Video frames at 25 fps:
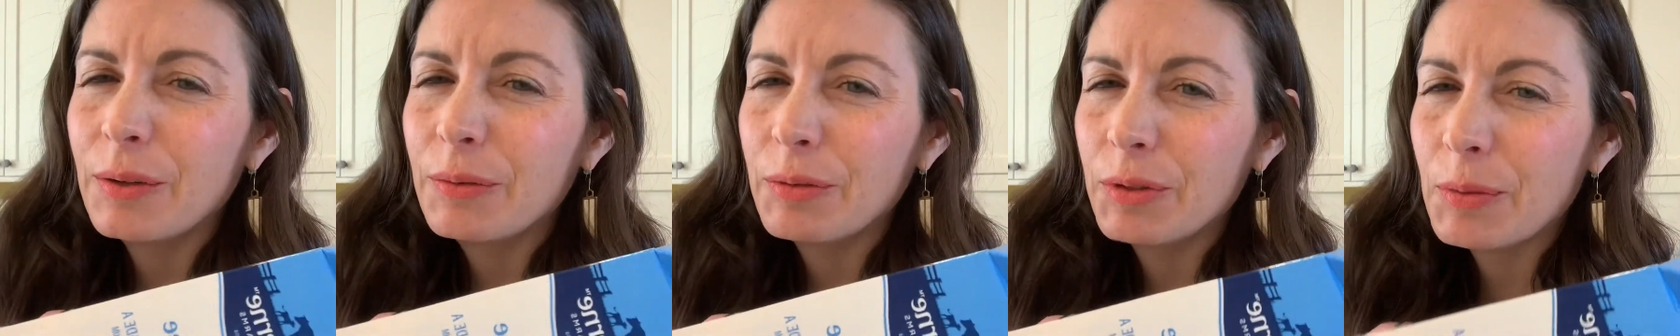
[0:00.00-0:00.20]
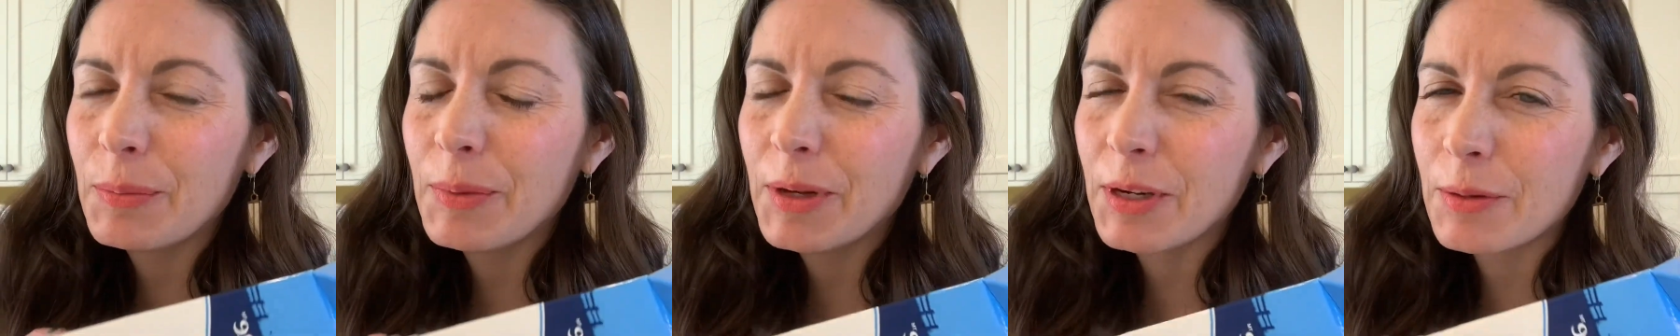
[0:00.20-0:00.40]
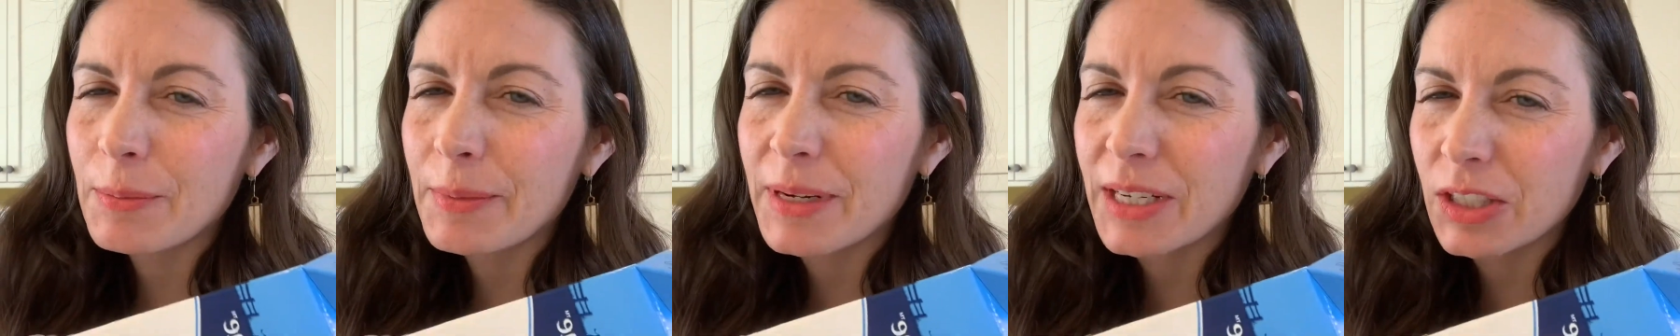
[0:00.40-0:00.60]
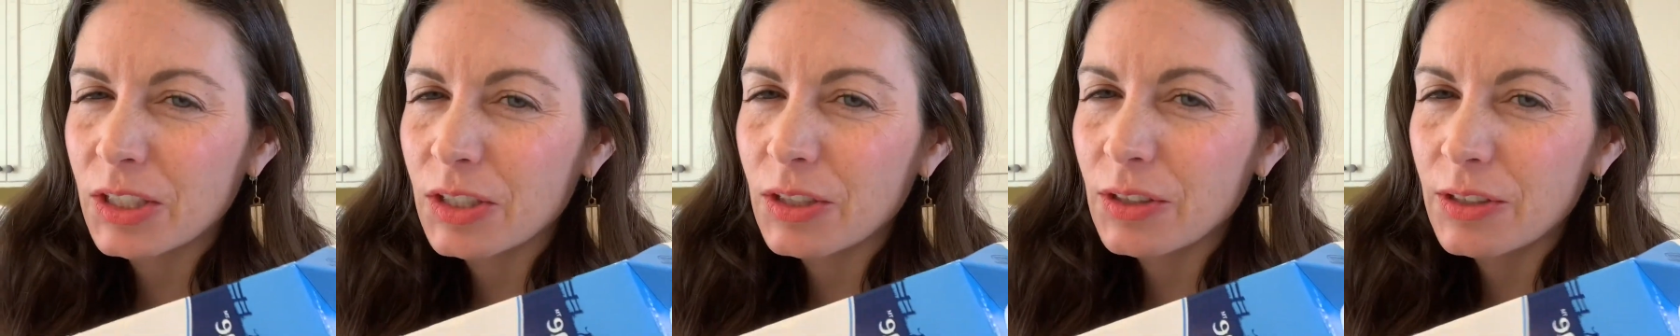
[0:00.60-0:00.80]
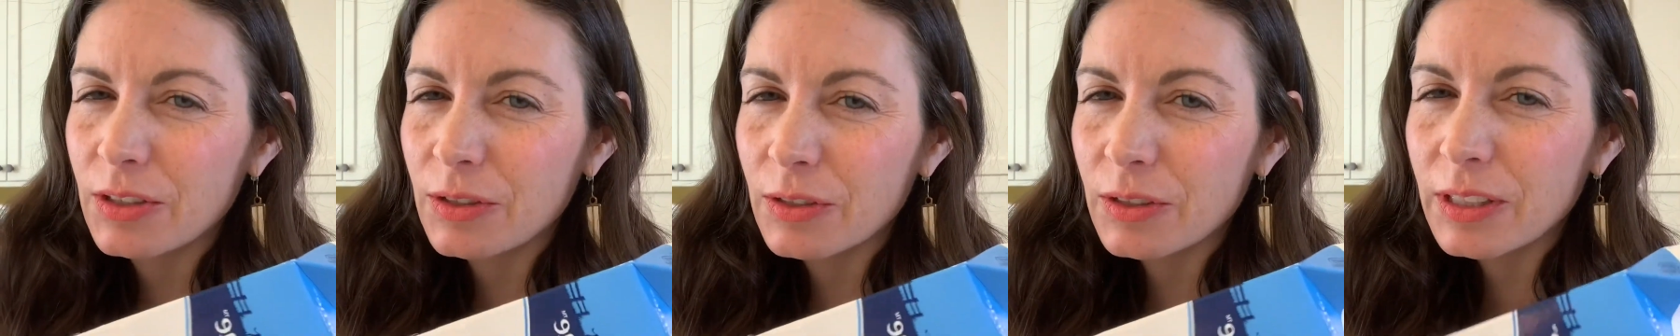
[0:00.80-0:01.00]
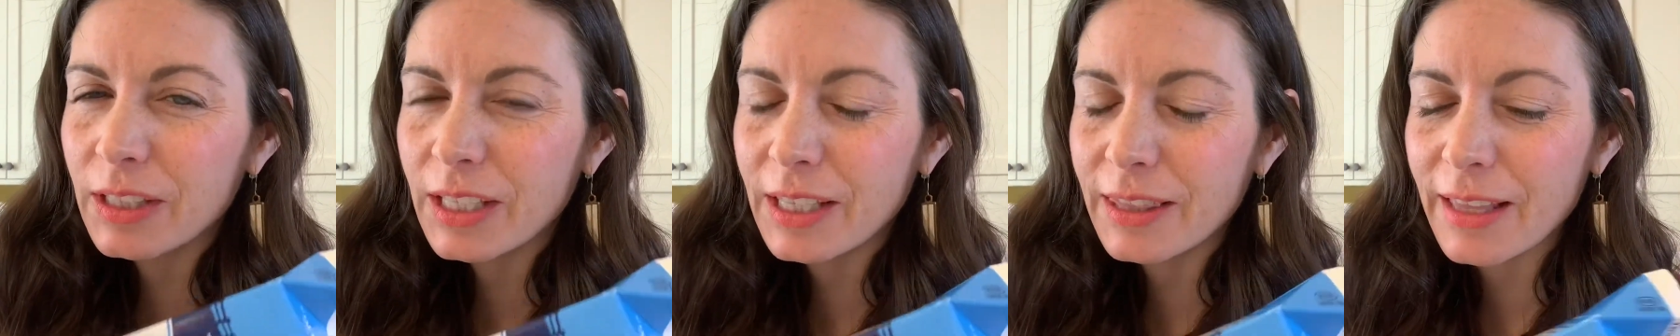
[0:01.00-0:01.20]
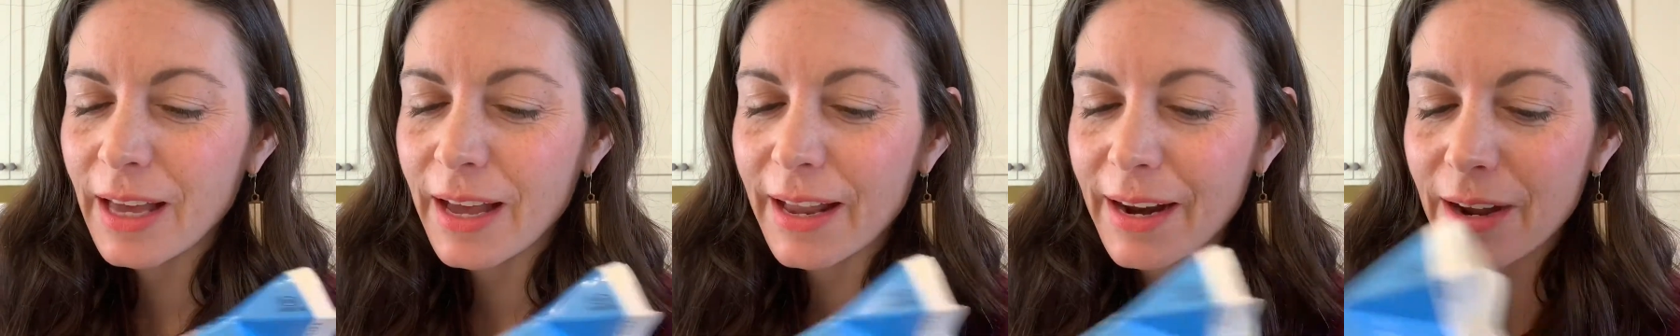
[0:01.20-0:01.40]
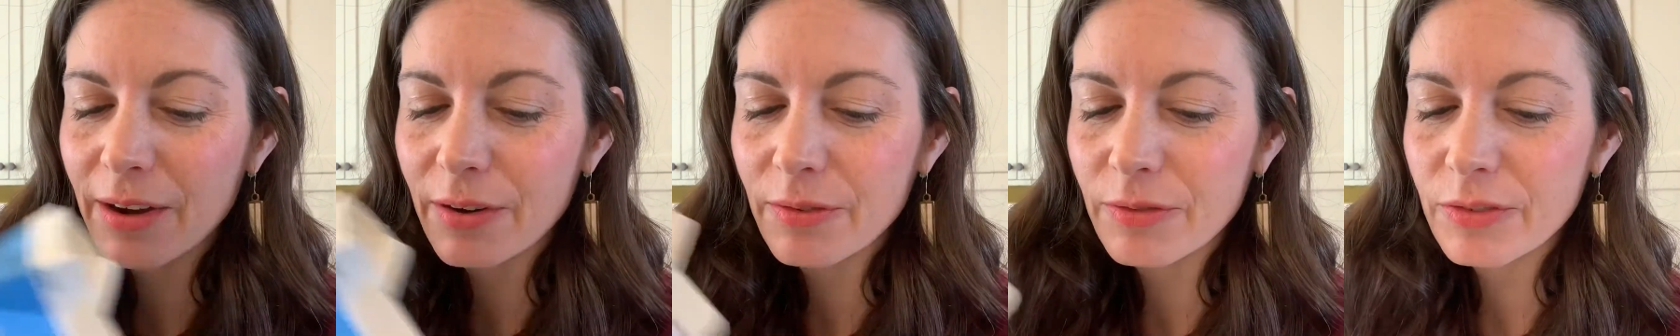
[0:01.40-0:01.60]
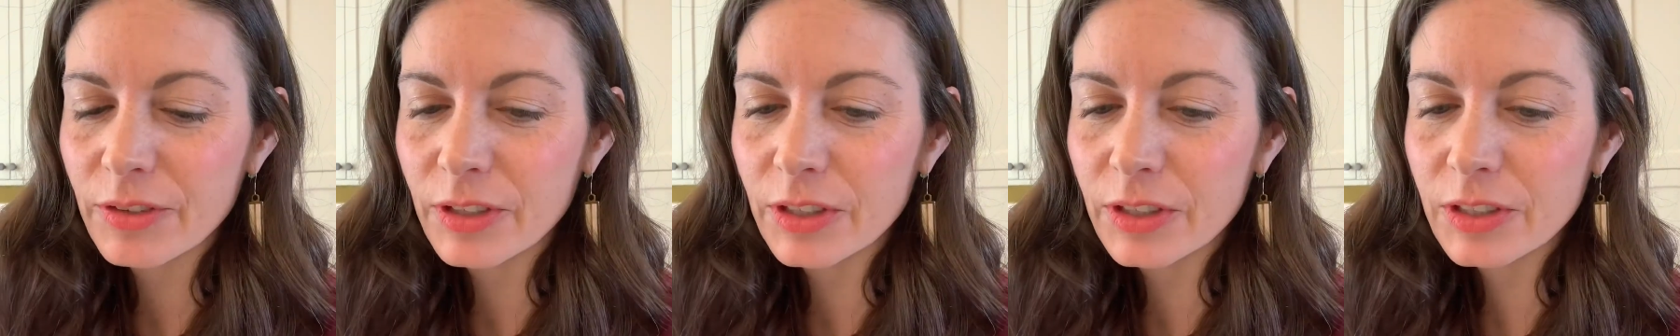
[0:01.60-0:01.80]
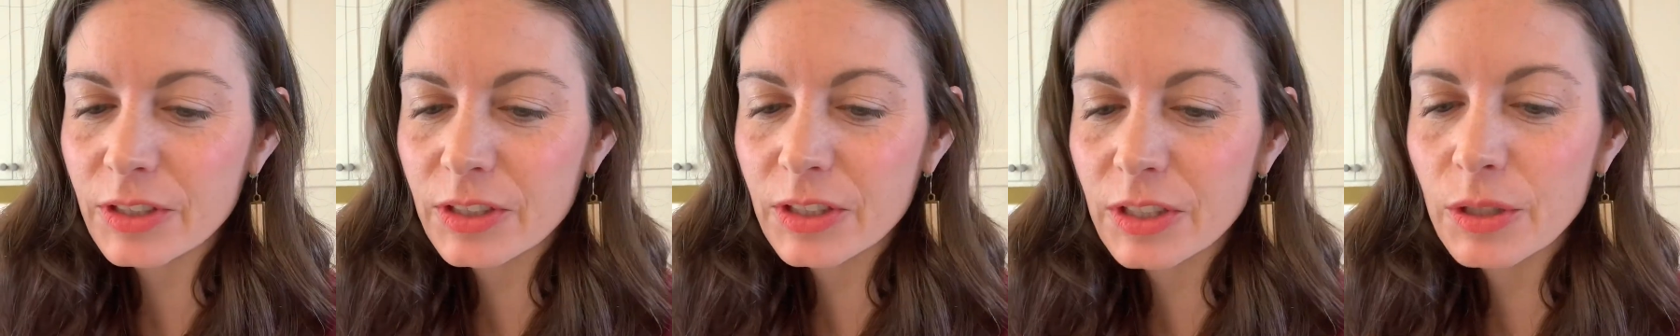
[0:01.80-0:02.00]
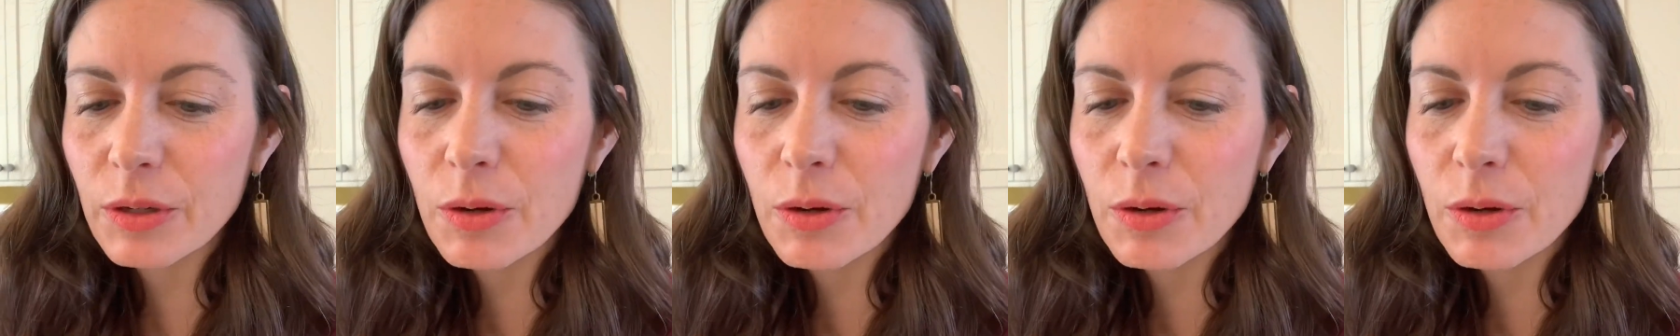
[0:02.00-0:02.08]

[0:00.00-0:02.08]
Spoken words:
you better make sure you clean that out first.